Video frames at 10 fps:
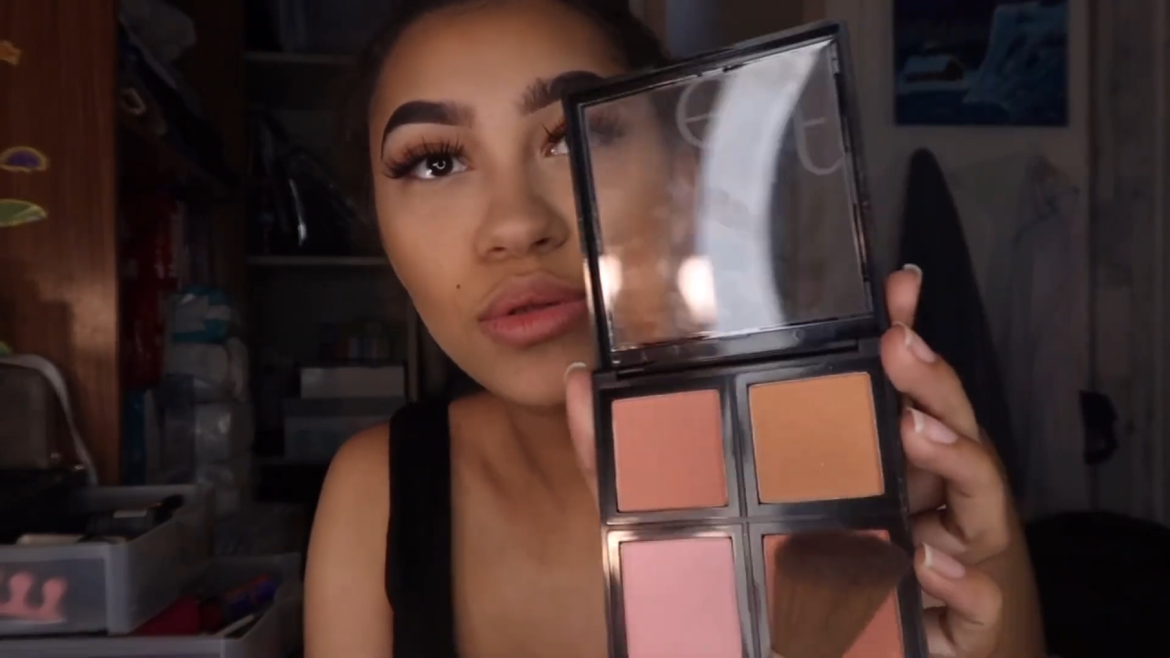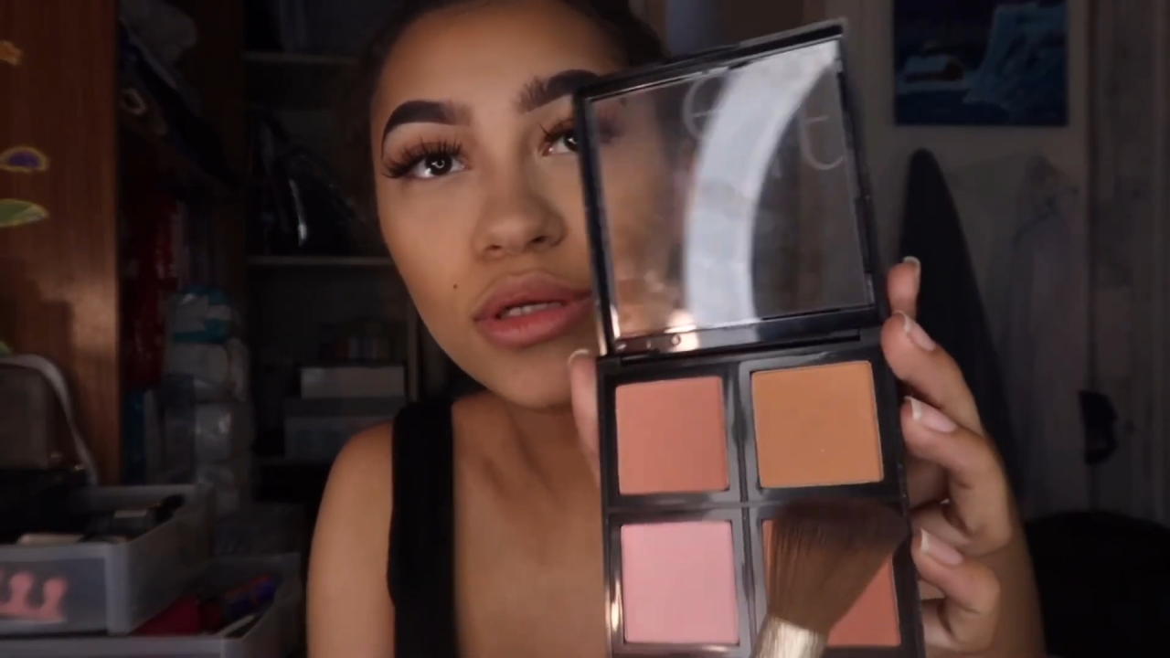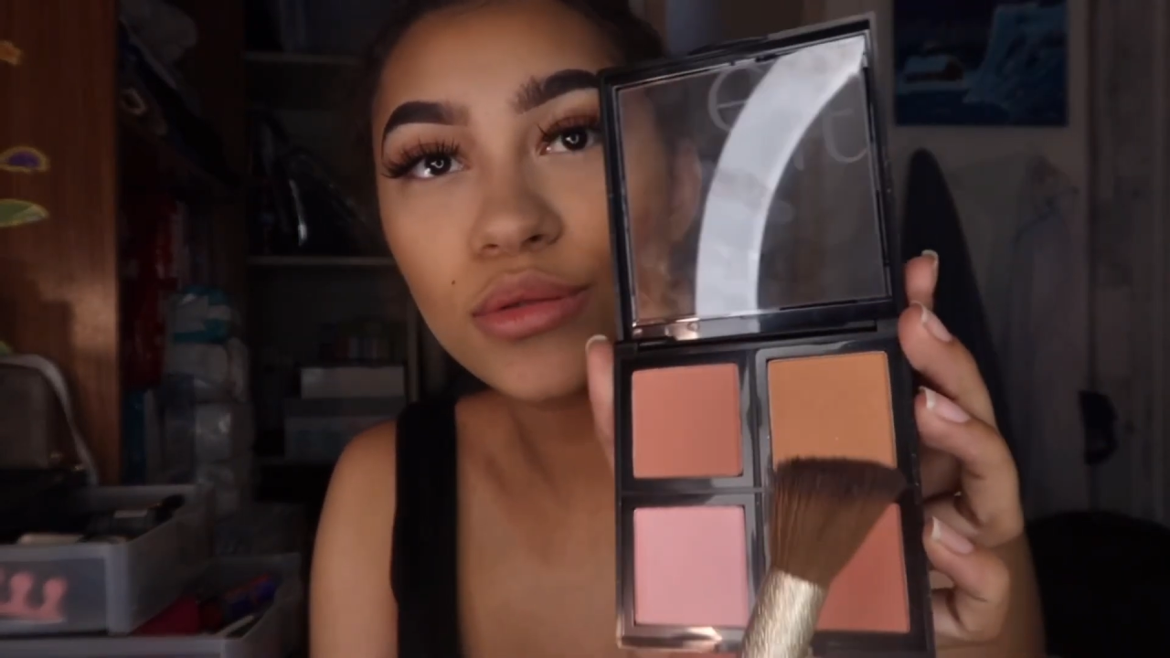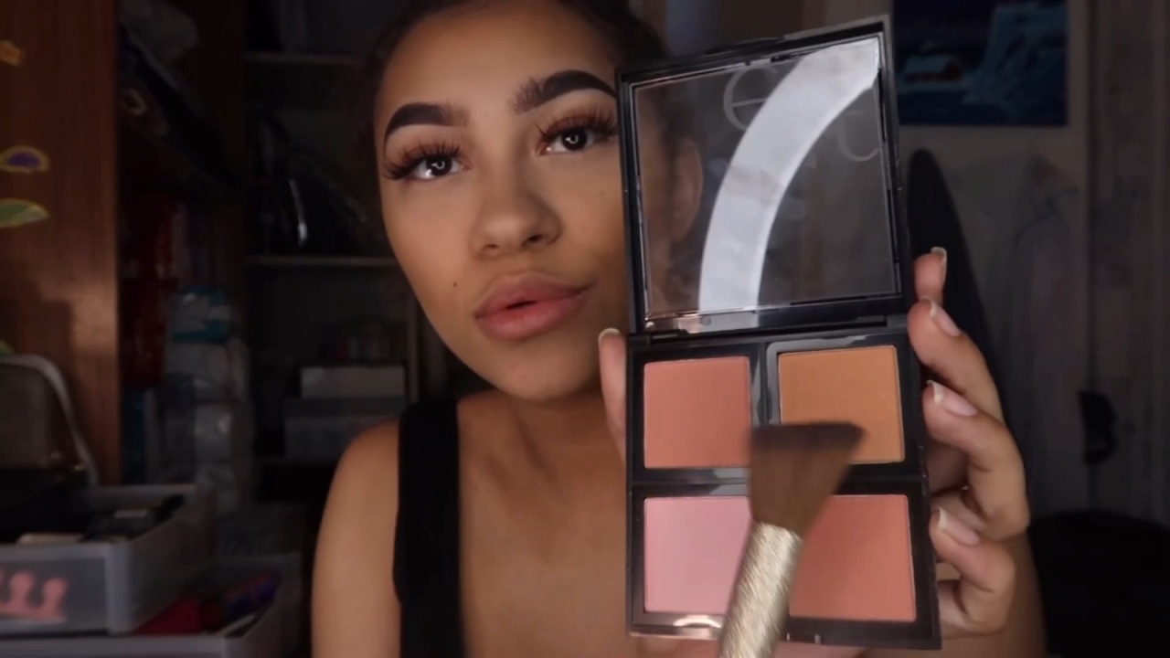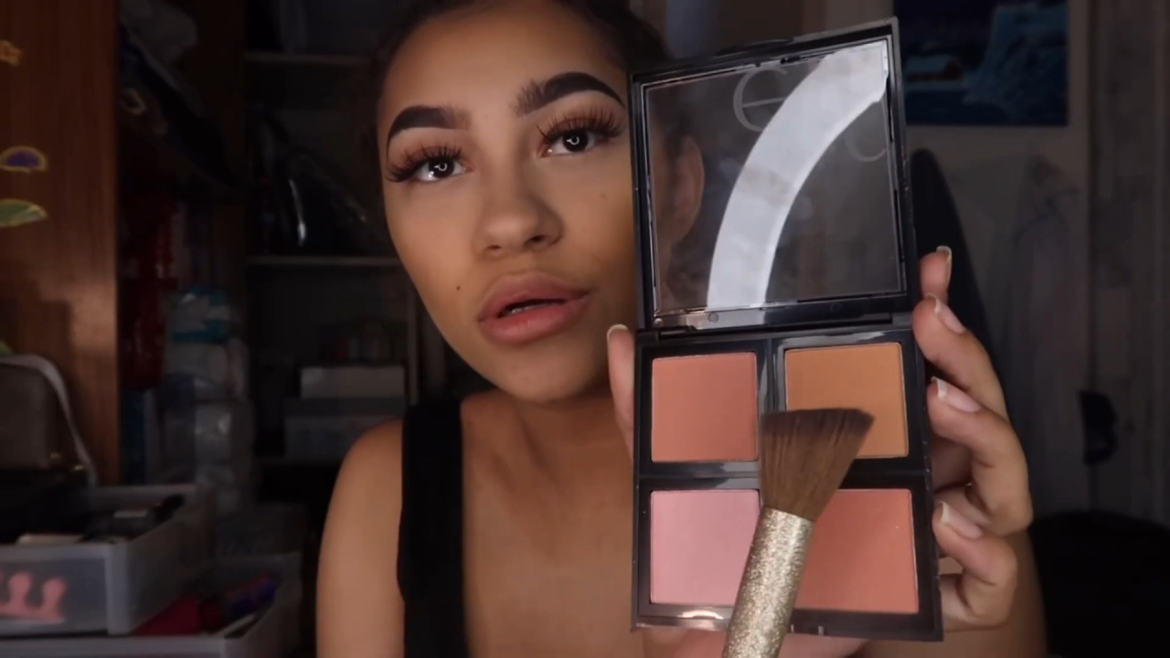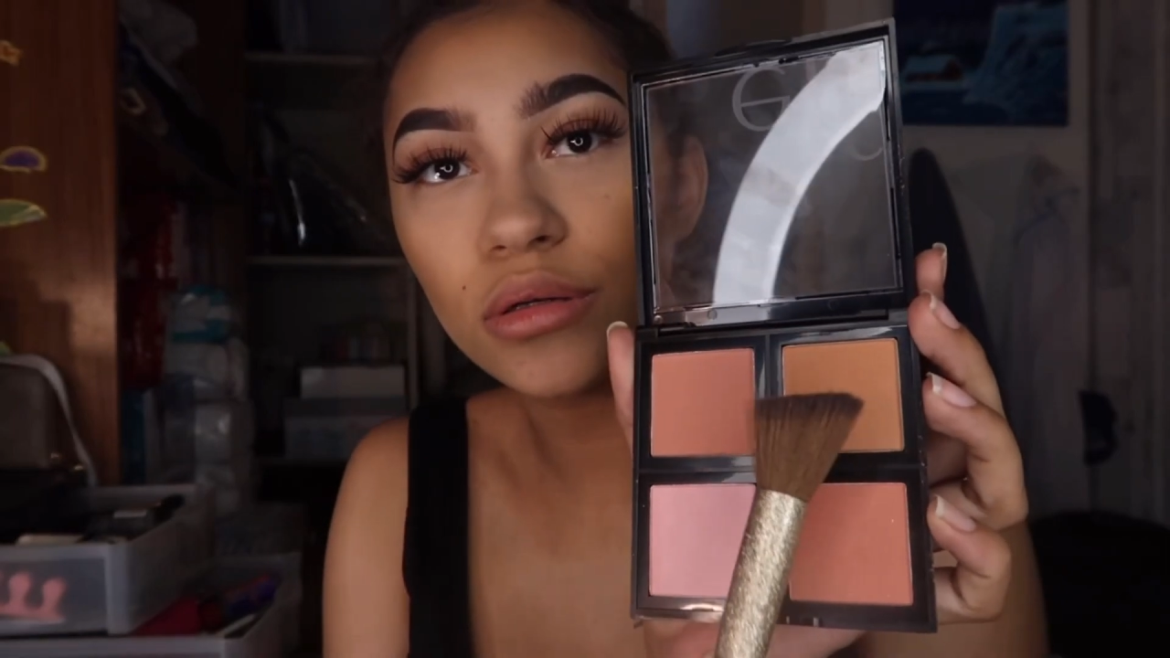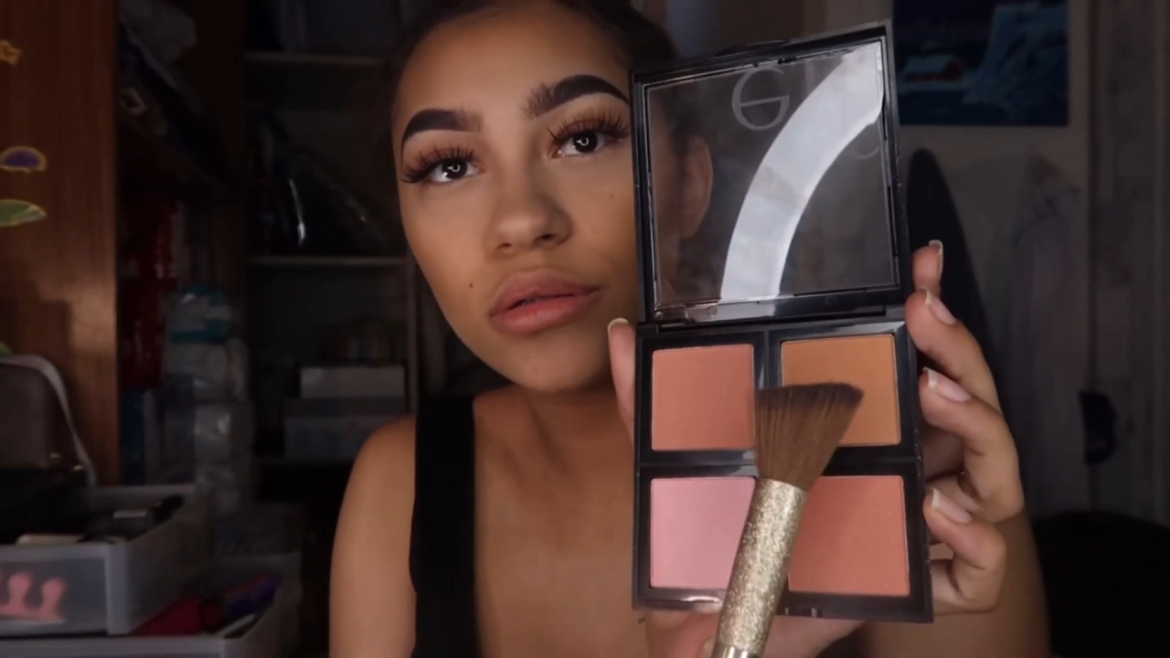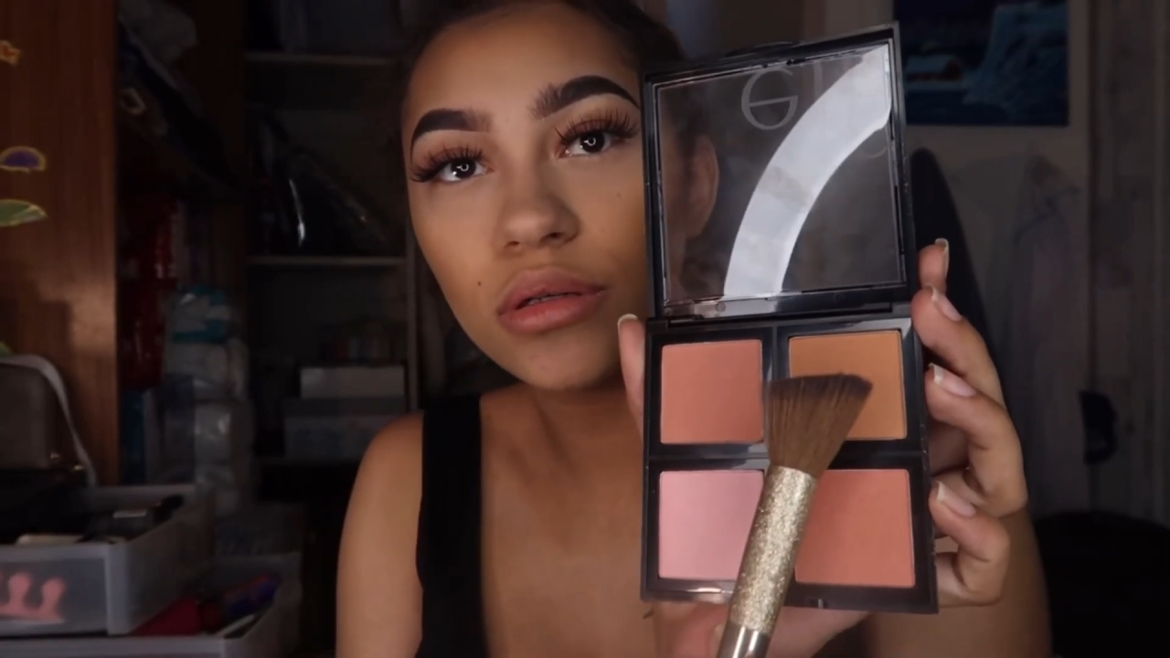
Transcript: this one,